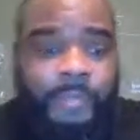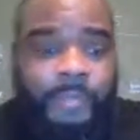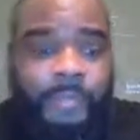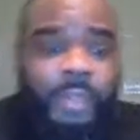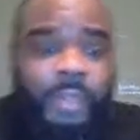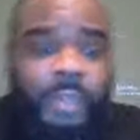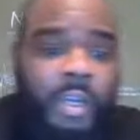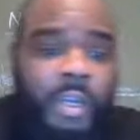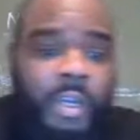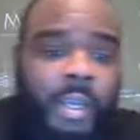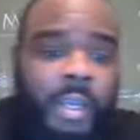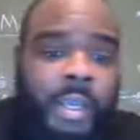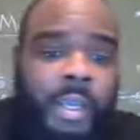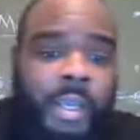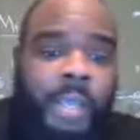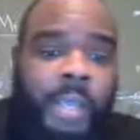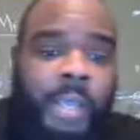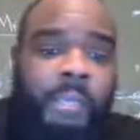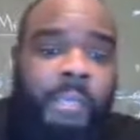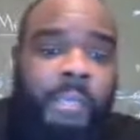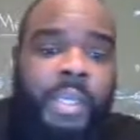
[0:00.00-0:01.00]
All right.
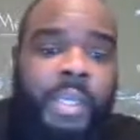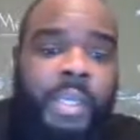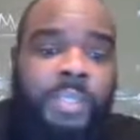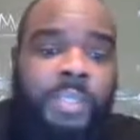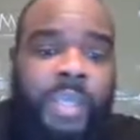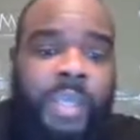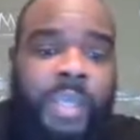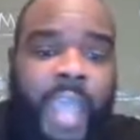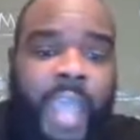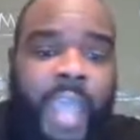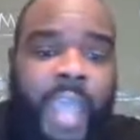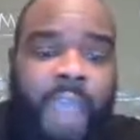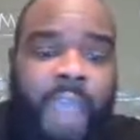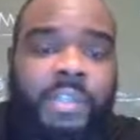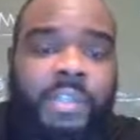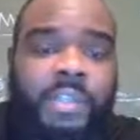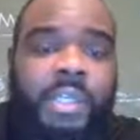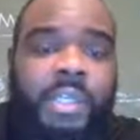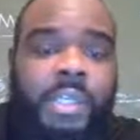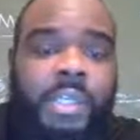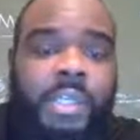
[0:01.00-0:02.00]
Because we have
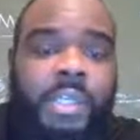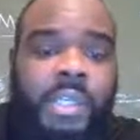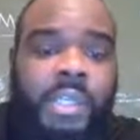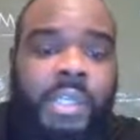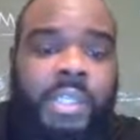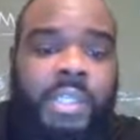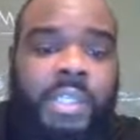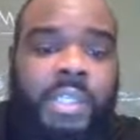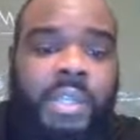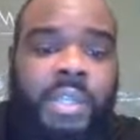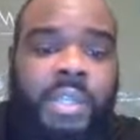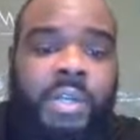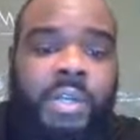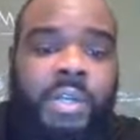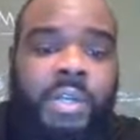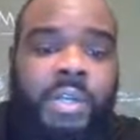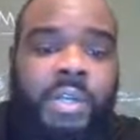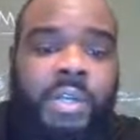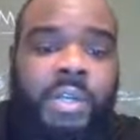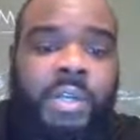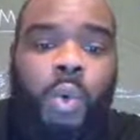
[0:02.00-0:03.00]
to
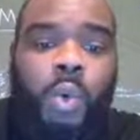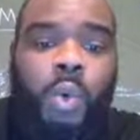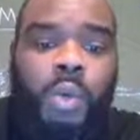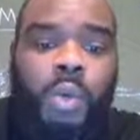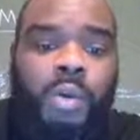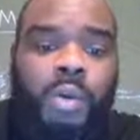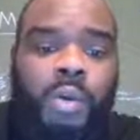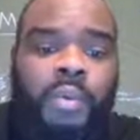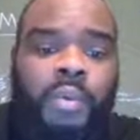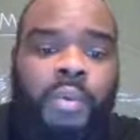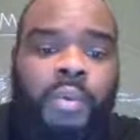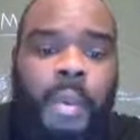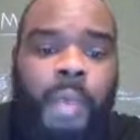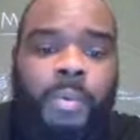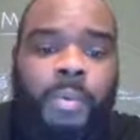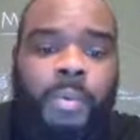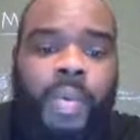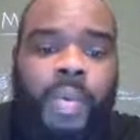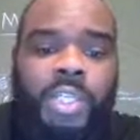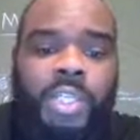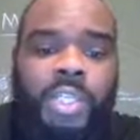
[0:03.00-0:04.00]
consider the order of
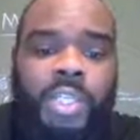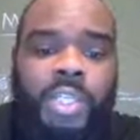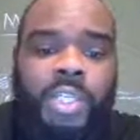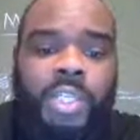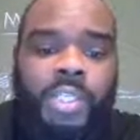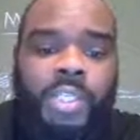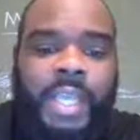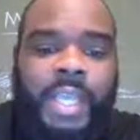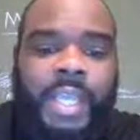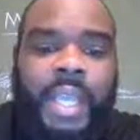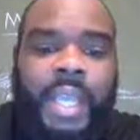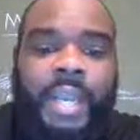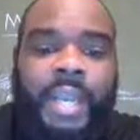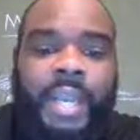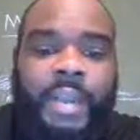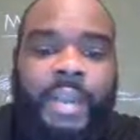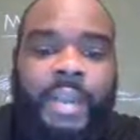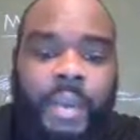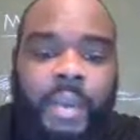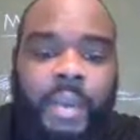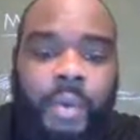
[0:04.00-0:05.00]
operations. And I
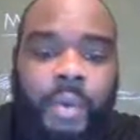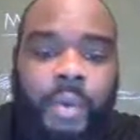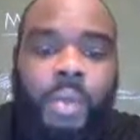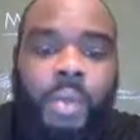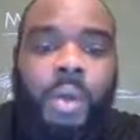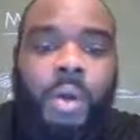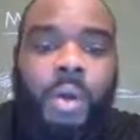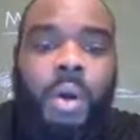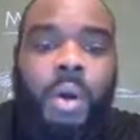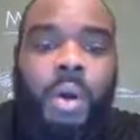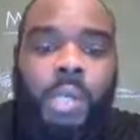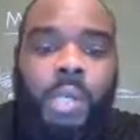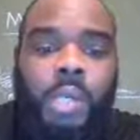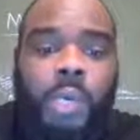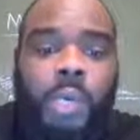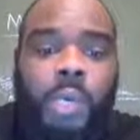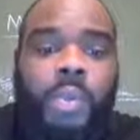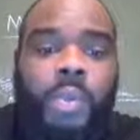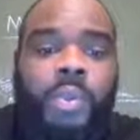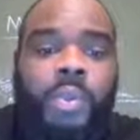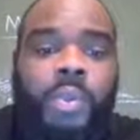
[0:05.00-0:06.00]
know you all
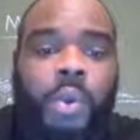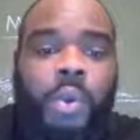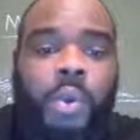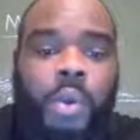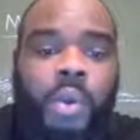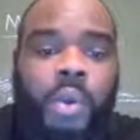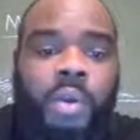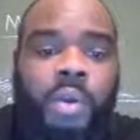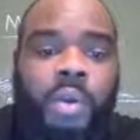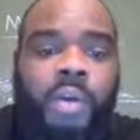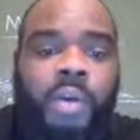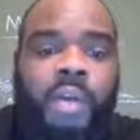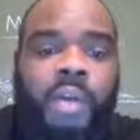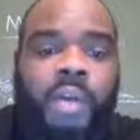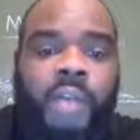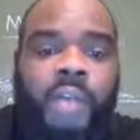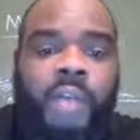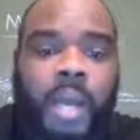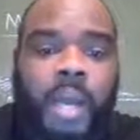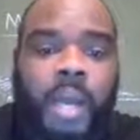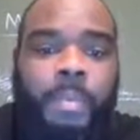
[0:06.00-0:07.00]
know what the order
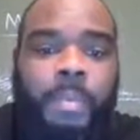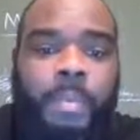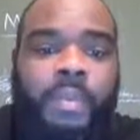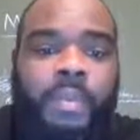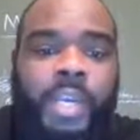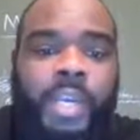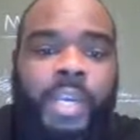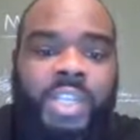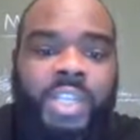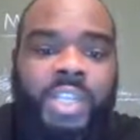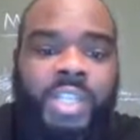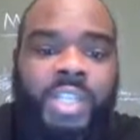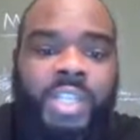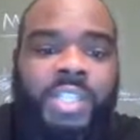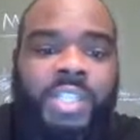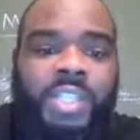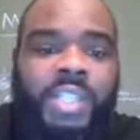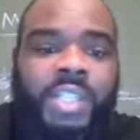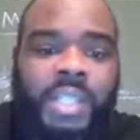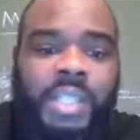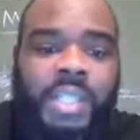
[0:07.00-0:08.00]
of
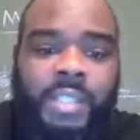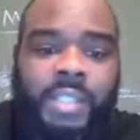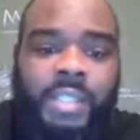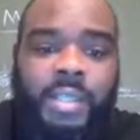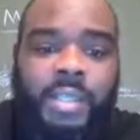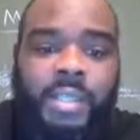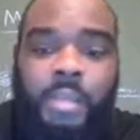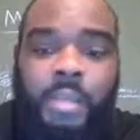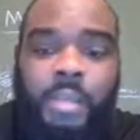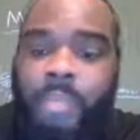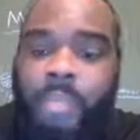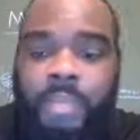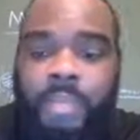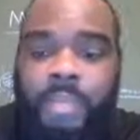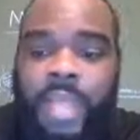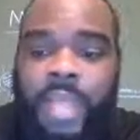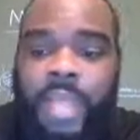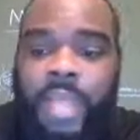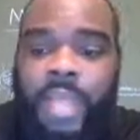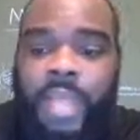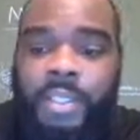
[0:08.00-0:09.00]
operations is,
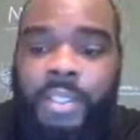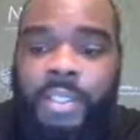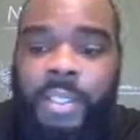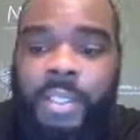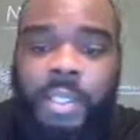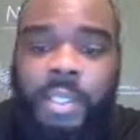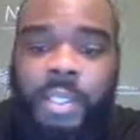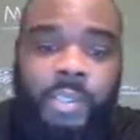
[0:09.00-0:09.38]
PEMDAS.